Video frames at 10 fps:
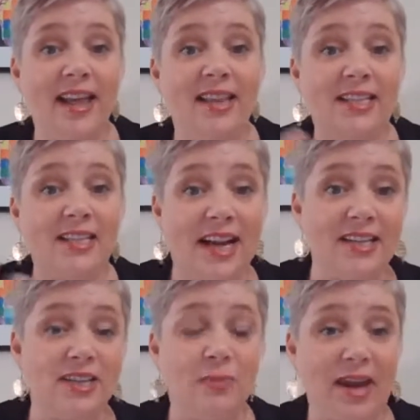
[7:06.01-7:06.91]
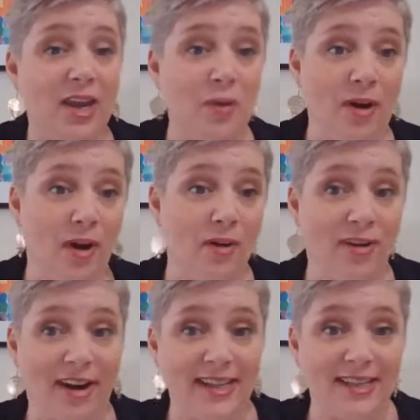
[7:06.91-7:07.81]
that starts to make you an
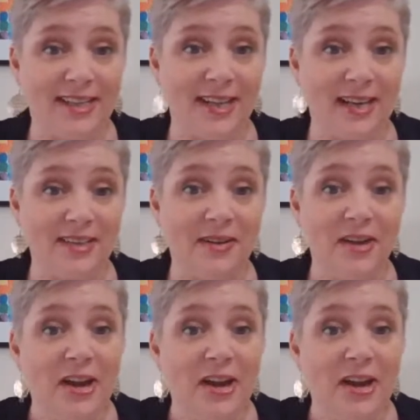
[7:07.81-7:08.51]
overnight success.